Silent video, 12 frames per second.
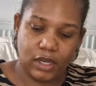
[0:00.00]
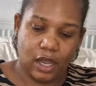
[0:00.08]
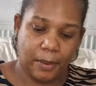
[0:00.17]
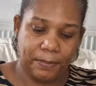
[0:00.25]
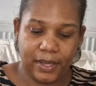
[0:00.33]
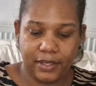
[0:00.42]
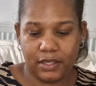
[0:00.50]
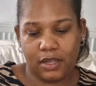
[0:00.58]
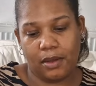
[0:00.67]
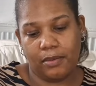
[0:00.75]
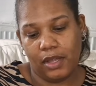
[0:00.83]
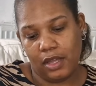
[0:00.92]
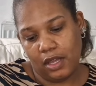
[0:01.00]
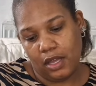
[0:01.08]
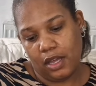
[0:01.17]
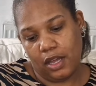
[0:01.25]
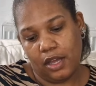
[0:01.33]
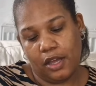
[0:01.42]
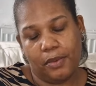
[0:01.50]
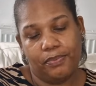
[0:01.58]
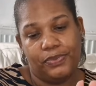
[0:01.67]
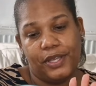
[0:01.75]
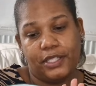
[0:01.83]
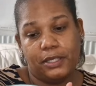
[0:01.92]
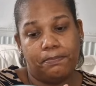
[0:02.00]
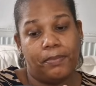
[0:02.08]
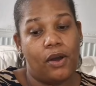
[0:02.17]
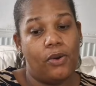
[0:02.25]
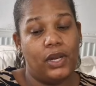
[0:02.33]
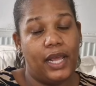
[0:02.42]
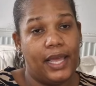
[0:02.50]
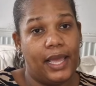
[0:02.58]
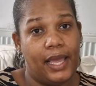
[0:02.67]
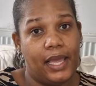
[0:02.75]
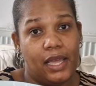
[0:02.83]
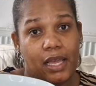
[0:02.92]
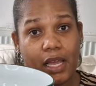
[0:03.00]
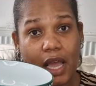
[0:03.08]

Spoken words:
I picked up this bowl here,